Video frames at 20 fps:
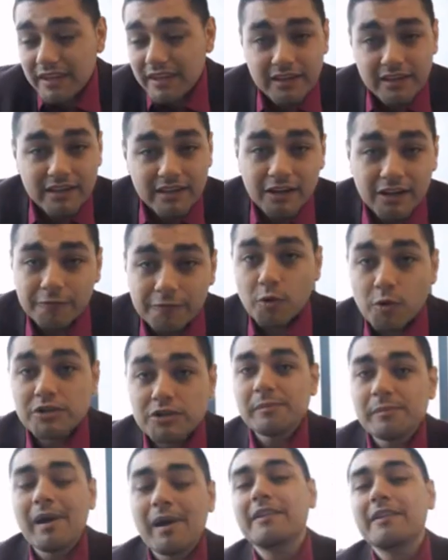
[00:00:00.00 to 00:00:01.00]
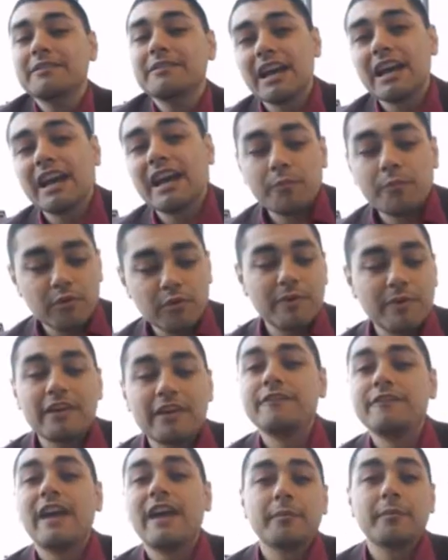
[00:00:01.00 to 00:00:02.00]
unfortunately, my time with my
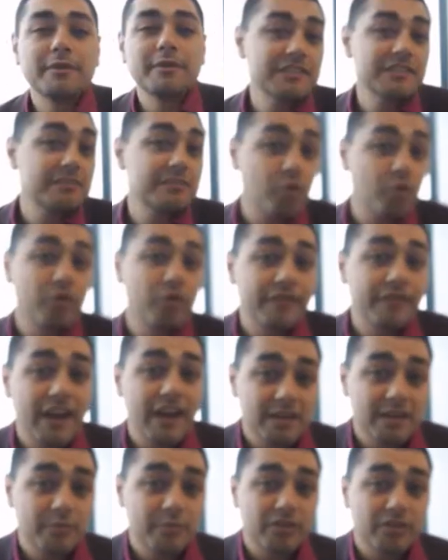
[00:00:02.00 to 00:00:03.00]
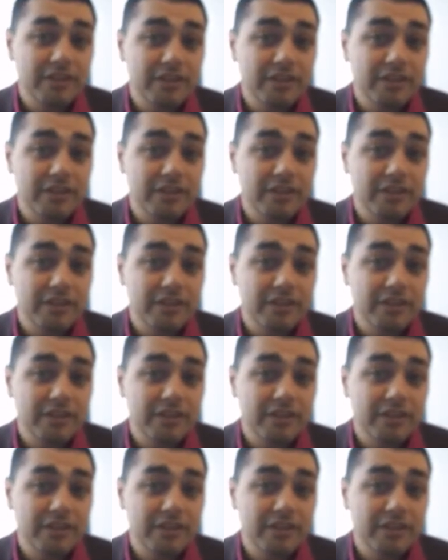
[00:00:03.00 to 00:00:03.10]
family is more valuable.